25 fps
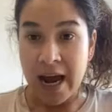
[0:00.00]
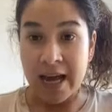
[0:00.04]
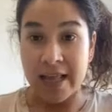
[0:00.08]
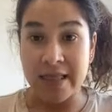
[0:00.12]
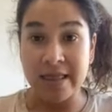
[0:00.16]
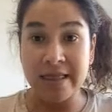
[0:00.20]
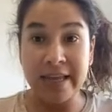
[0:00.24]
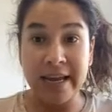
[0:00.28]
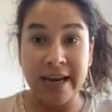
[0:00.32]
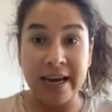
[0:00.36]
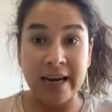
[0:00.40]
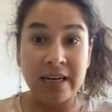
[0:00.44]

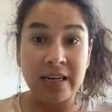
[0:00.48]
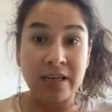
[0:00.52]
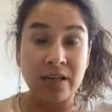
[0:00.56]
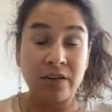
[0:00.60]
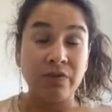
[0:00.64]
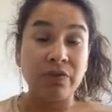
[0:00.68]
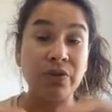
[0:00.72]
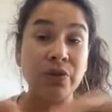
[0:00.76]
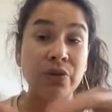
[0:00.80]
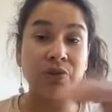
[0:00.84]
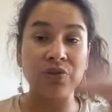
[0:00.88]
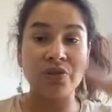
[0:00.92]
And then
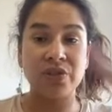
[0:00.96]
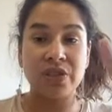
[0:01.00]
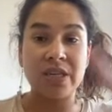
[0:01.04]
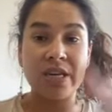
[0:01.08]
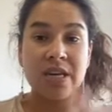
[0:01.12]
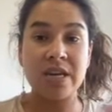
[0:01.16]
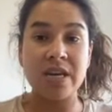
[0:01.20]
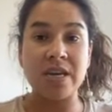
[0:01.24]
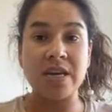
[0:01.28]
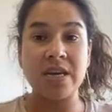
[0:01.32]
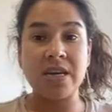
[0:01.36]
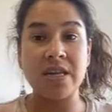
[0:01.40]
if you
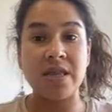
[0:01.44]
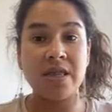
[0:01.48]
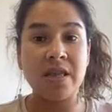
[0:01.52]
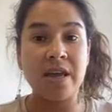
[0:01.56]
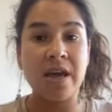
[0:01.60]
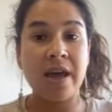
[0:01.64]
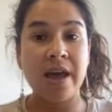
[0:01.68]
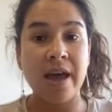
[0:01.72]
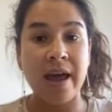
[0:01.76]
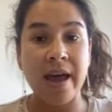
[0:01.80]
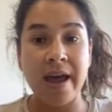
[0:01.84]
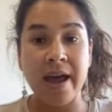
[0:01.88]
see in
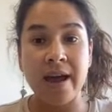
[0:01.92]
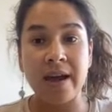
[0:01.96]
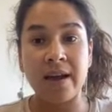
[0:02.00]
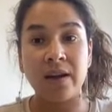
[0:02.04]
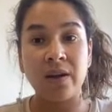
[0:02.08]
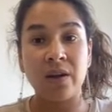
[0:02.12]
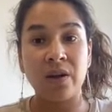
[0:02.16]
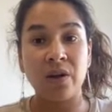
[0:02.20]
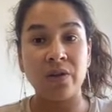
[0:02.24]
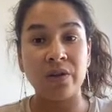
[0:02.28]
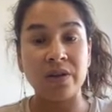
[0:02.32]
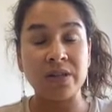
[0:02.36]
the
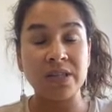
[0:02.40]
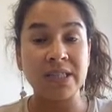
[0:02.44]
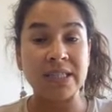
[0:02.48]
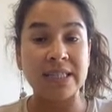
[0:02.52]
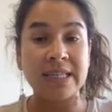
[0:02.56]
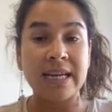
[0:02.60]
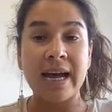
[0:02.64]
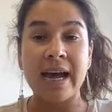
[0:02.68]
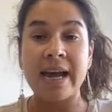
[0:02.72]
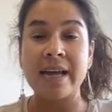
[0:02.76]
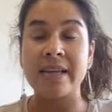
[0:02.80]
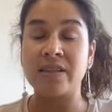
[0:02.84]
other
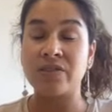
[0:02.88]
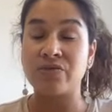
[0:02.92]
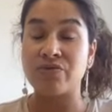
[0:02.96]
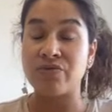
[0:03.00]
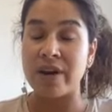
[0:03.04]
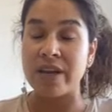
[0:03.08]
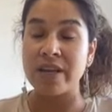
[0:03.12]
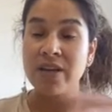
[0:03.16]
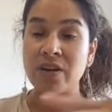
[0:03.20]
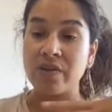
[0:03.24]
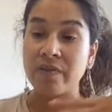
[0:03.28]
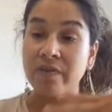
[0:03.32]
side, the
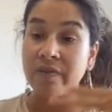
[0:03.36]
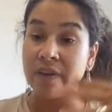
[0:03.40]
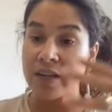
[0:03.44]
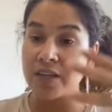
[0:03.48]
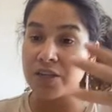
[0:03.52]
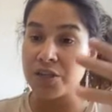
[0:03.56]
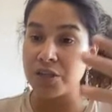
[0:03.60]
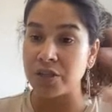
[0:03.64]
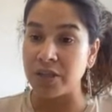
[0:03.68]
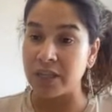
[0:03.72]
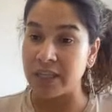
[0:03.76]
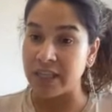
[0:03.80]
rate
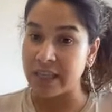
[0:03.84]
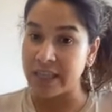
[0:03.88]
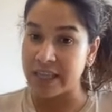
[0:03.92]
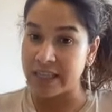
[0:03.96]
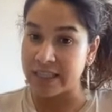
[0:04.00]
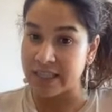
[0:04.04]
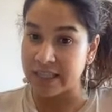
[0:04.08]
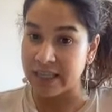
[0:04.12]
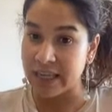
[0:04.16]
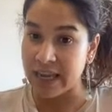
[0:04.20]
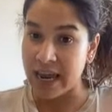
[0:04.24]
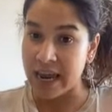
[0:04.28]
conversion in
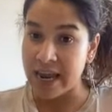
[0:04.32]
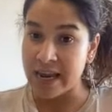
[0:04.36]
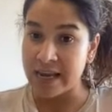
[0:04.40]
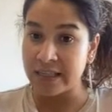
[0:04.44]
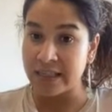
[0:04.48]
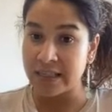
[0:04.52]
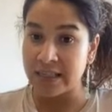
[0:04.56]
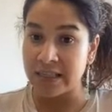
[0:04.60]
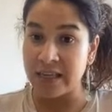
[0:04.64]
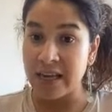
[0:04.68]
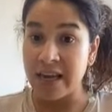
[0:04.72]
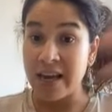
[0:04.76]
this
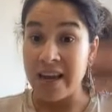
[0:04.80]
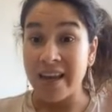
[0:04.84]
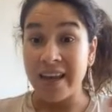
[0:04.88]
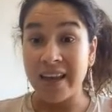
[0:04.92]
case